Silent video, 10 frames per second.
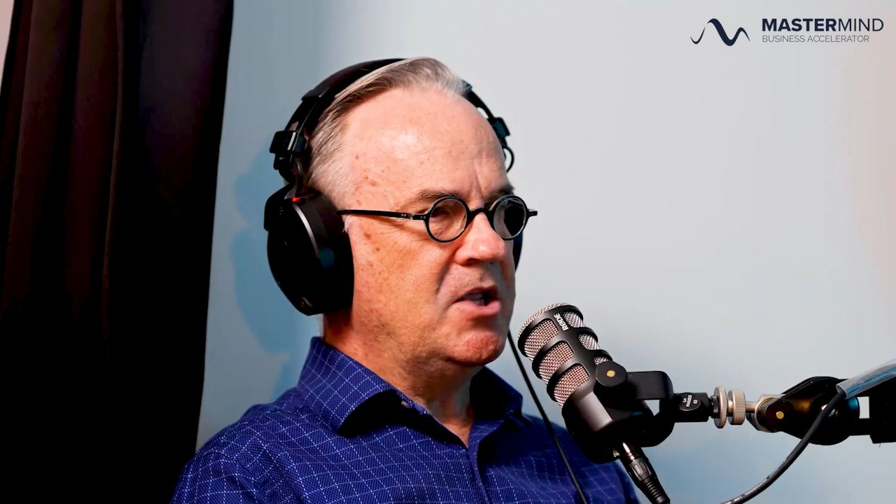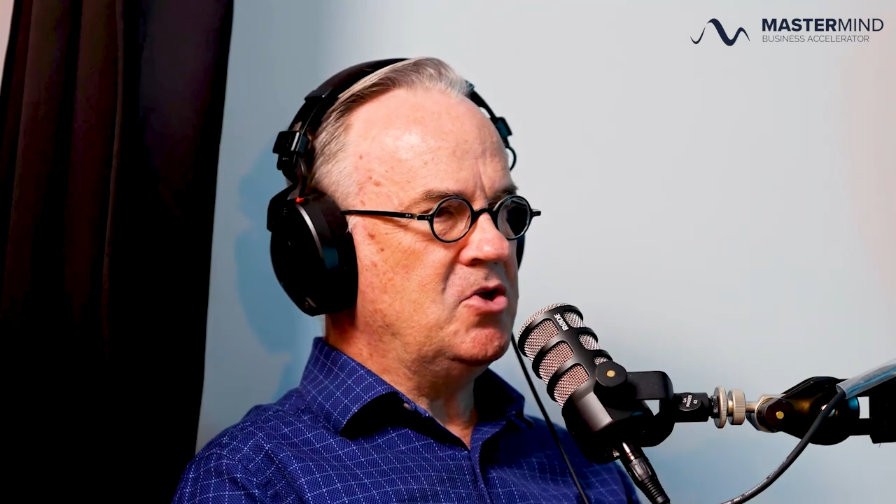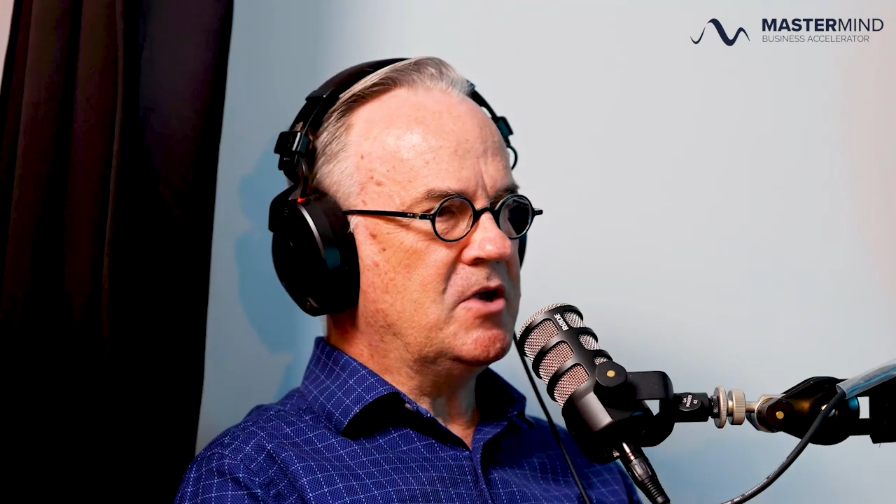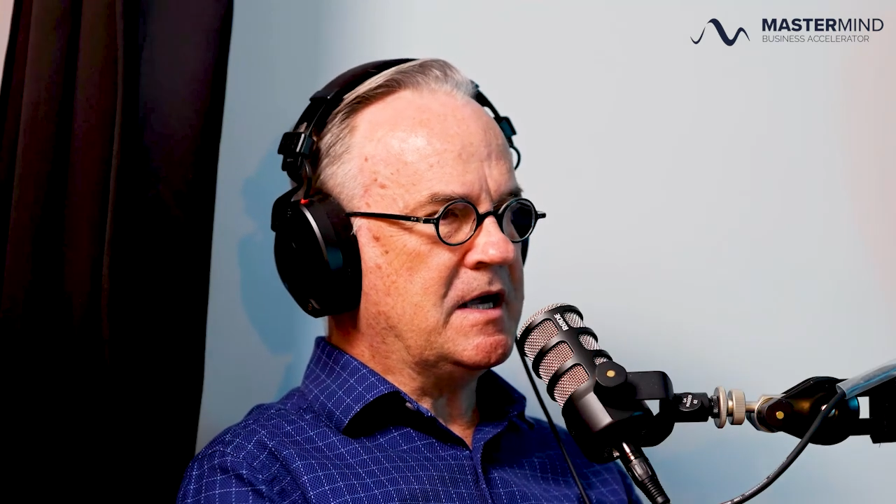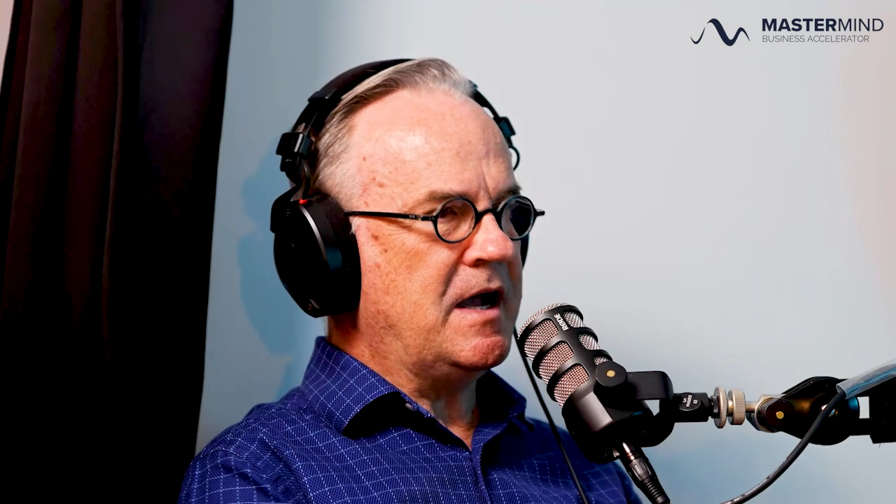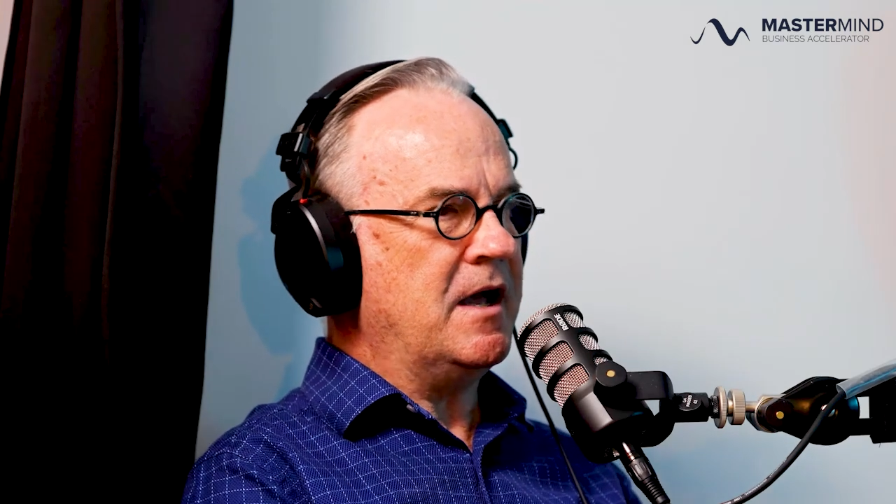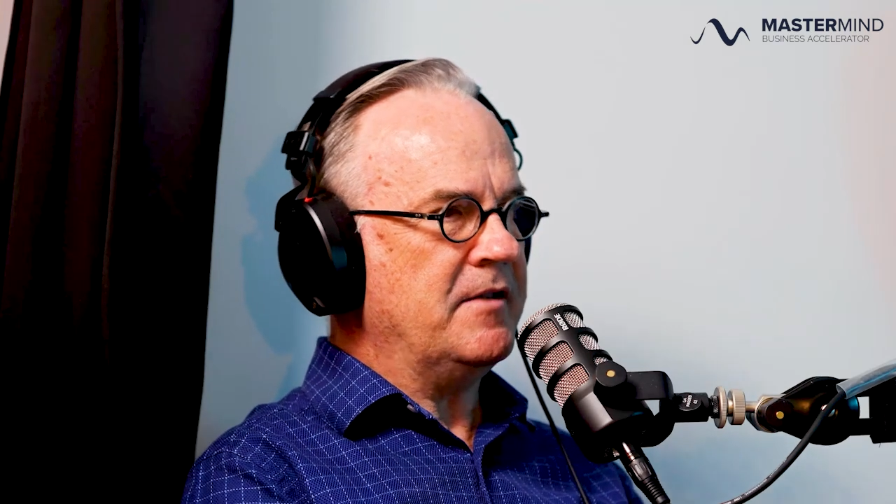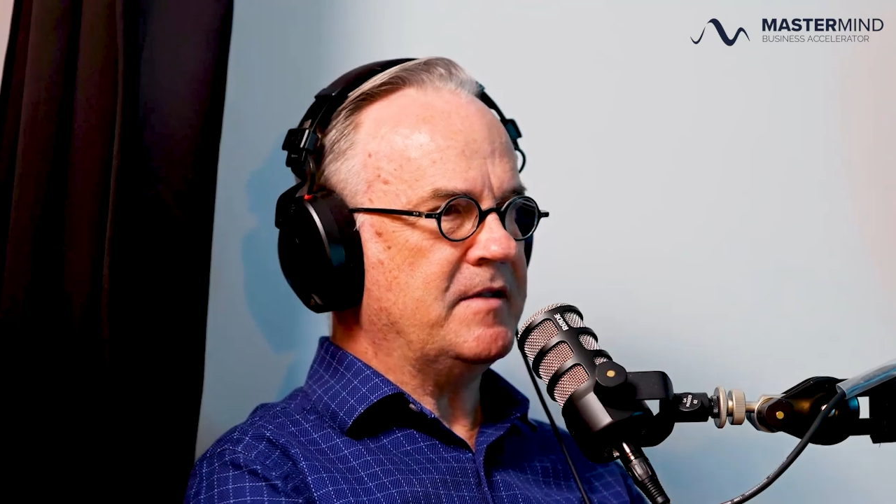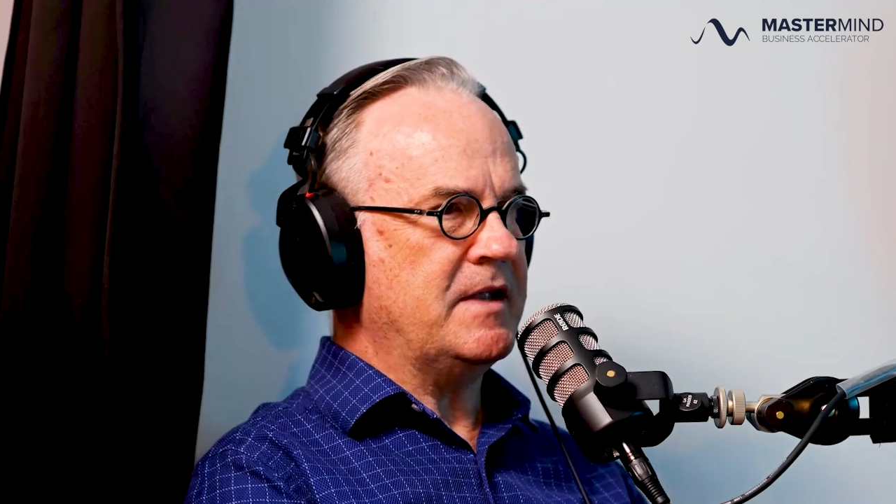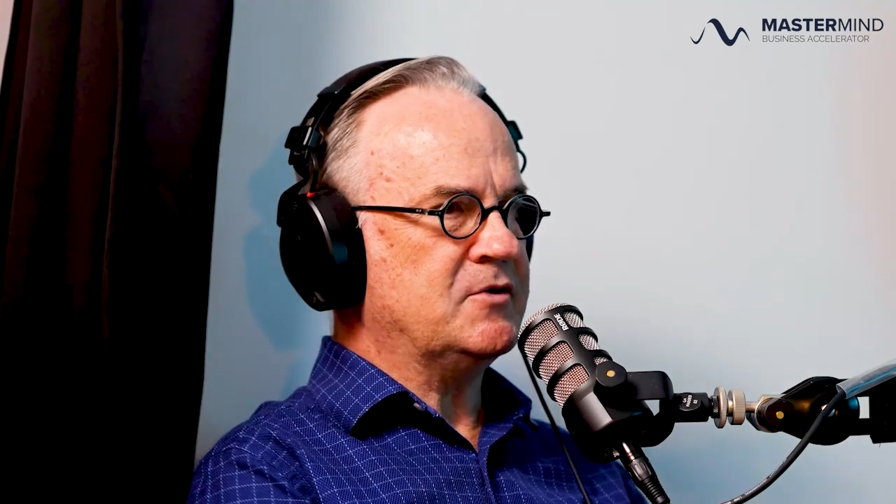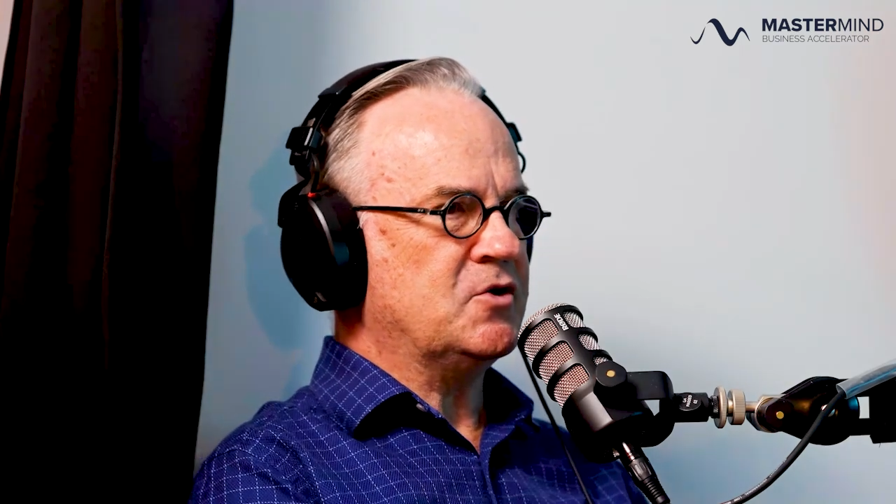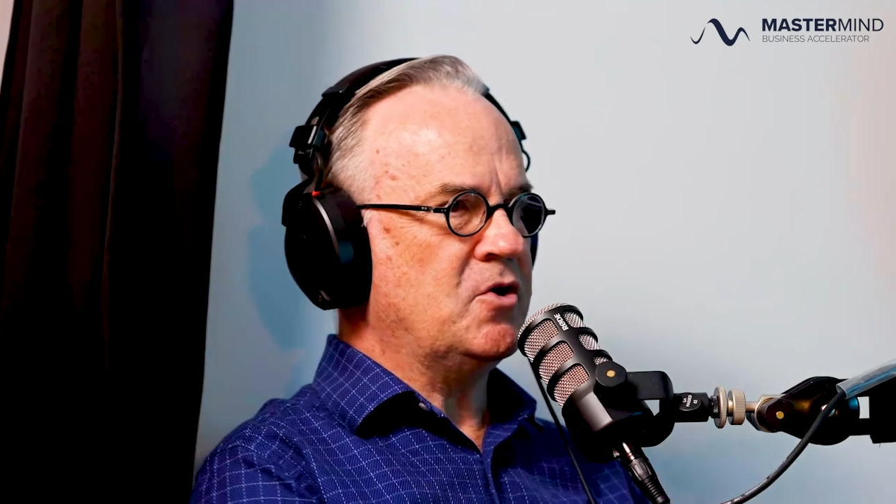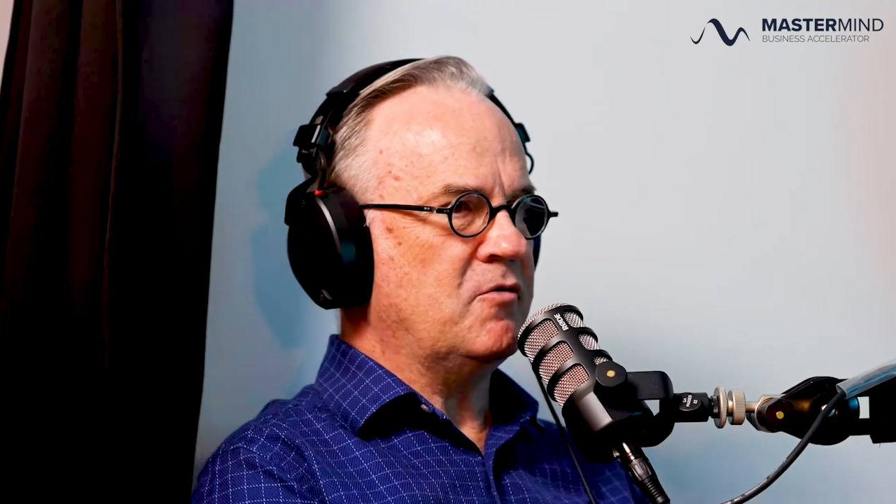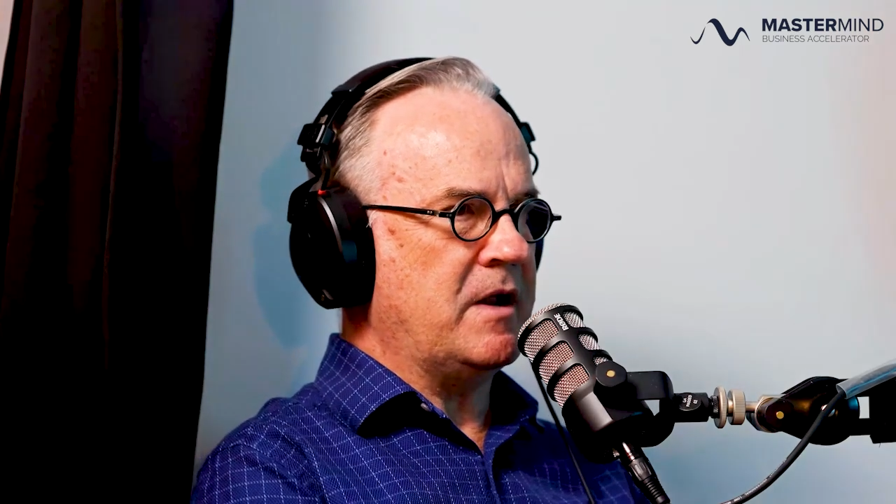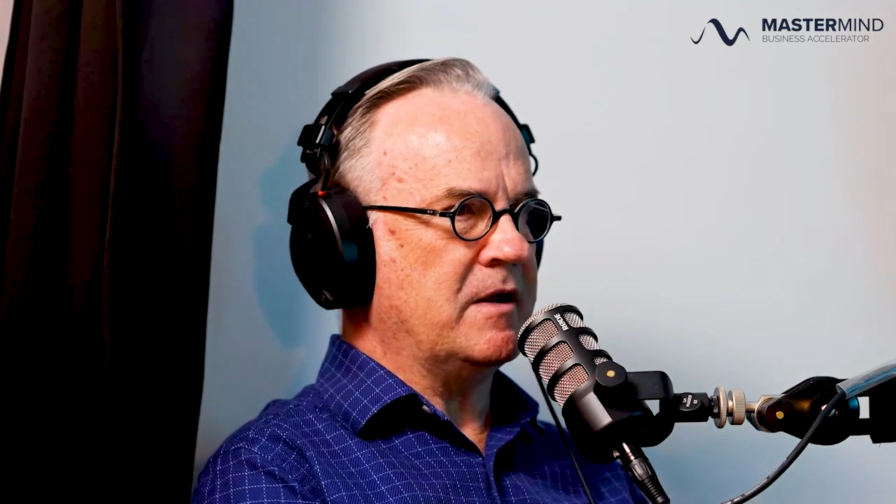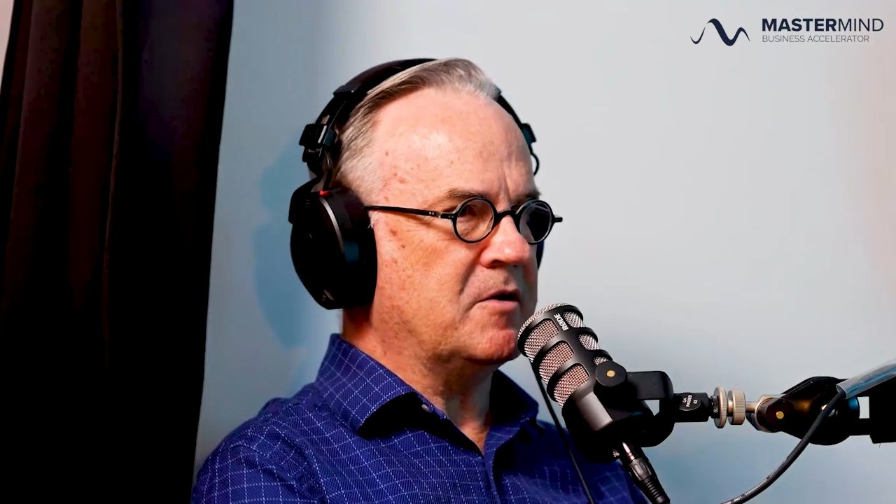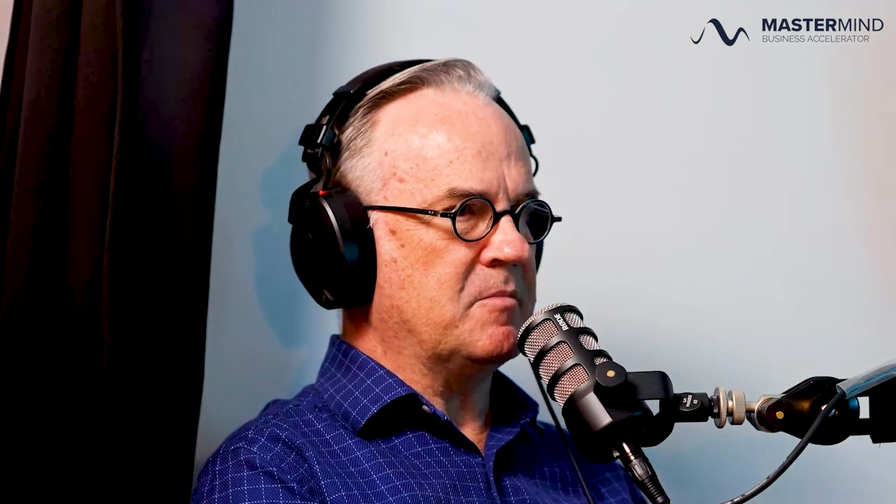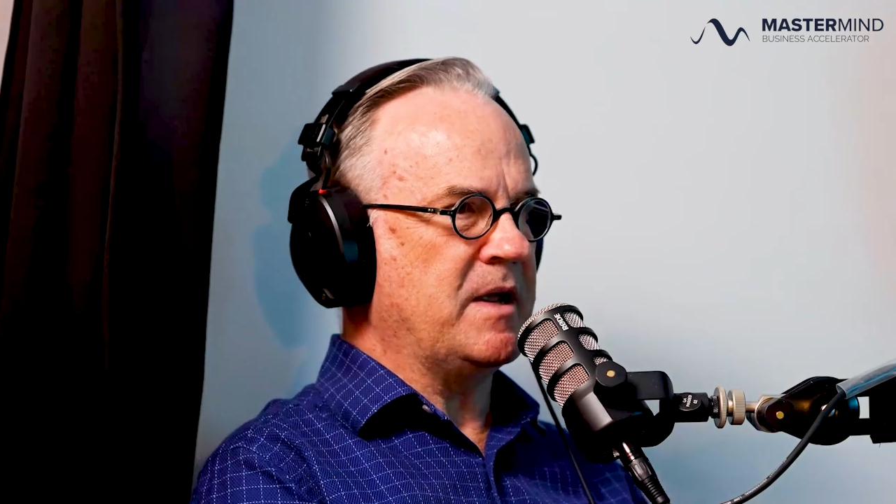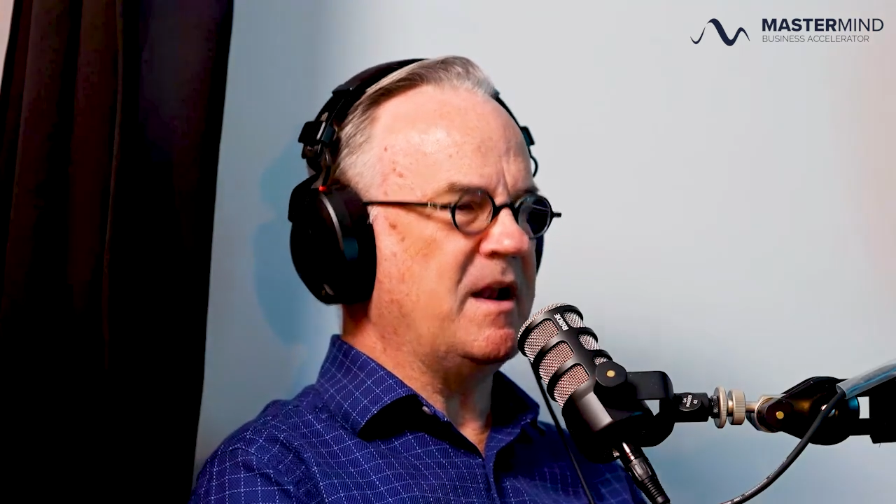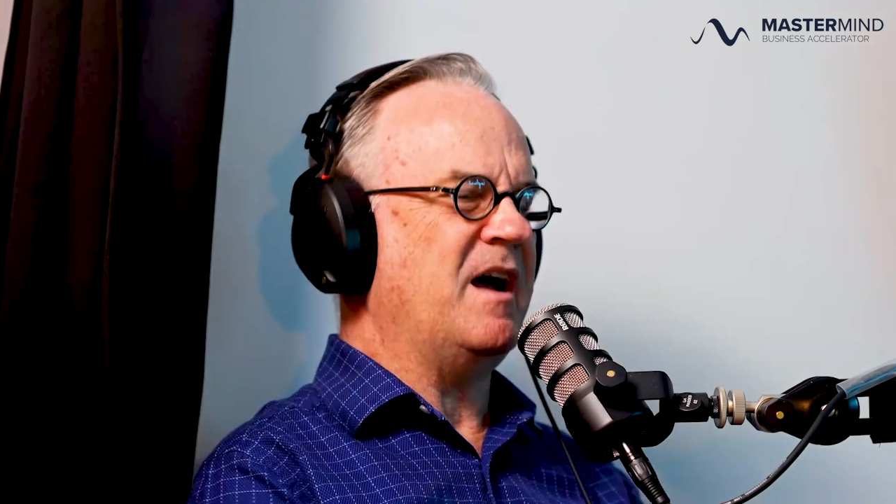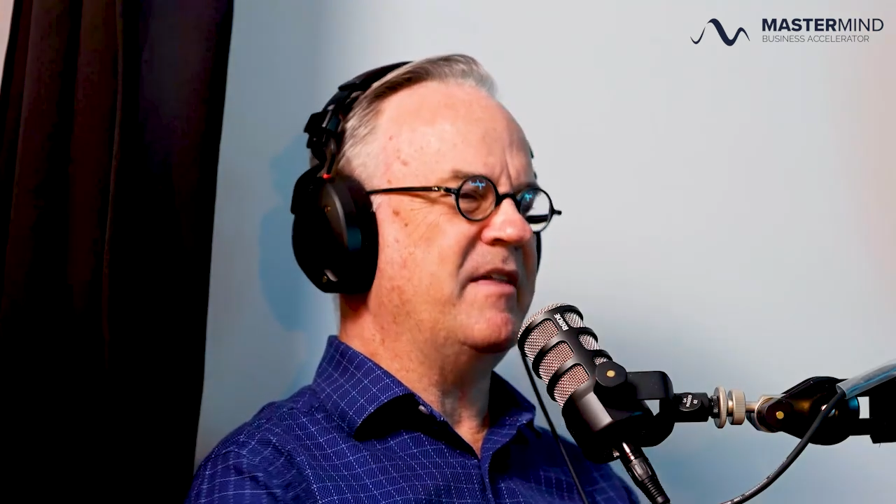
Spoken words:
you can't then turn around and complain,